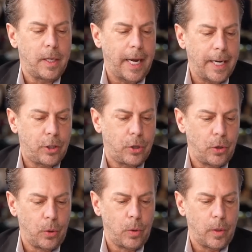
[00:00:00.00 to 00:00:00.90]
today
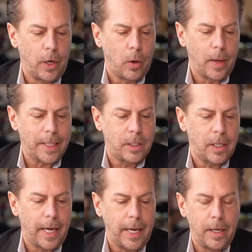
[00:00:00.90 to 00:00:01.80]
to, let's
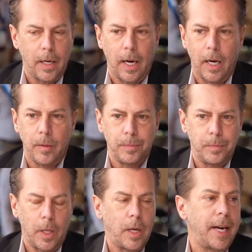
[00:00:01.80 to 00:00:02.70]
say the
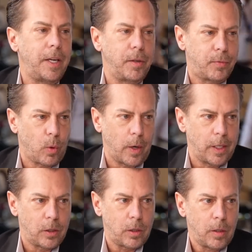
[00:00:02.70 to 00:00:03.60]

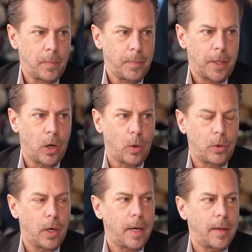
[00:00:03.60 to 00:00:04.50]
1940s,
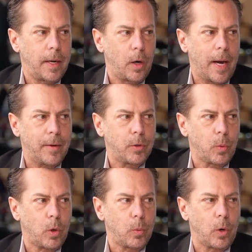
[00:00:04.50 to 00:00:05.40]
after
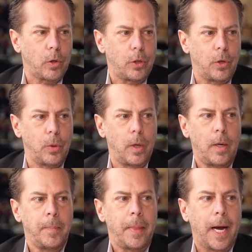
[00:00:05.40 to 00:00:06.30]
World War II,
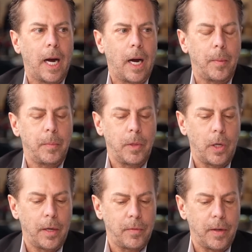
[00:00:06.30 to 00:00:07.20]

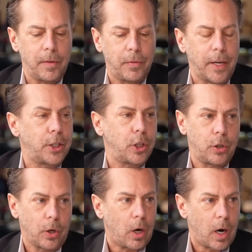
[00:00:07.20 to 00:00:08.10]
inflation
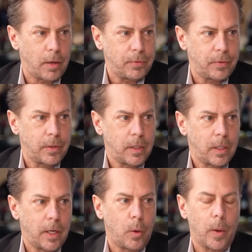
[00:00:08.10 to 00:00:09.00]
took off.
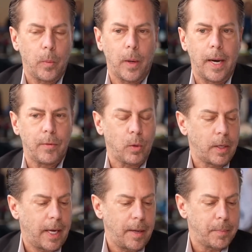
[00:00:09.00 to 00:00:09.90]
When
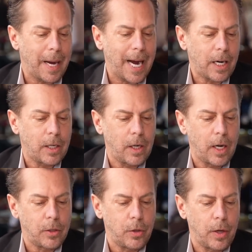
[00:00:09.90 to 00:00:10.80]
everyone came back
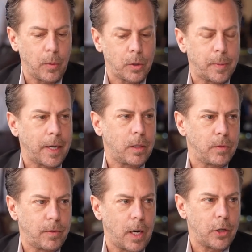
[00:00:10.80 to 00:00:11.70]
to their
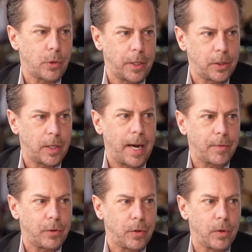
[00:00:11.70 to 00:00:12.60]
respective countries
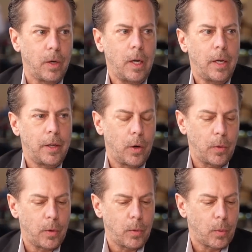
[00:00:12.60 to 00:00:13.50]
after
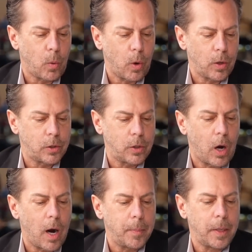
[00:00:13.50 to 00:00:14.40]
the war had
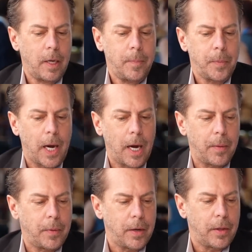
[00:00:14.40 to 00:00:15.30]
stopped,
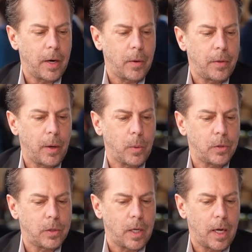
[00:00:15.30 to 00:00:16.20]
there
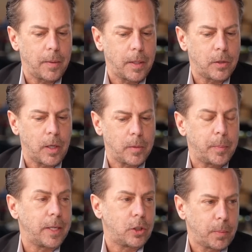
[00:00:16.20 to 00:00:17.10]
was a
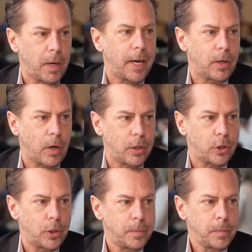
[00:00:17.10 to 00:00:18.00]
big supply
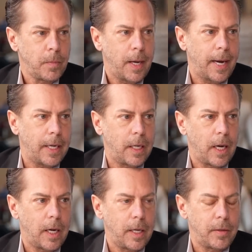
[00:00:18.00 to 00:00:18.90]
crunch, and
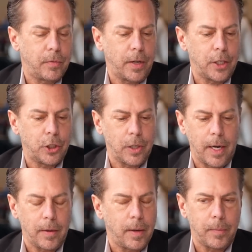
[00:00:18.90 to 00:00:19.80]
inflation.
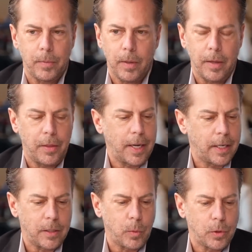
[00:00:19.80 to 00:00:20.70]
I
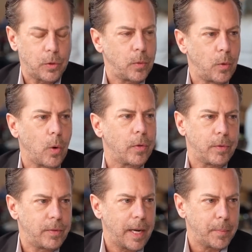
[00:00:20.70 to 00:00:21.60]
think it was north
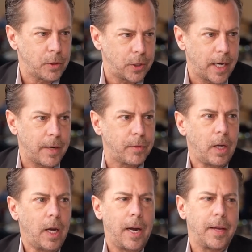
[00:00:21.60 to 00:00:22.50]
of 10%. I
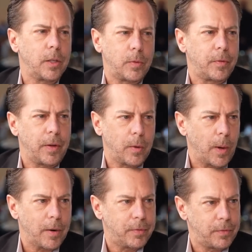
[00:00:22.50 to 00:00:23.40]
think it was
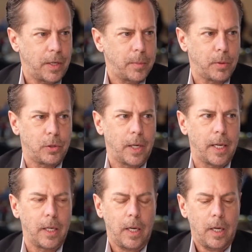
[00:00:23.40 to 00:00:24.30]
around 15%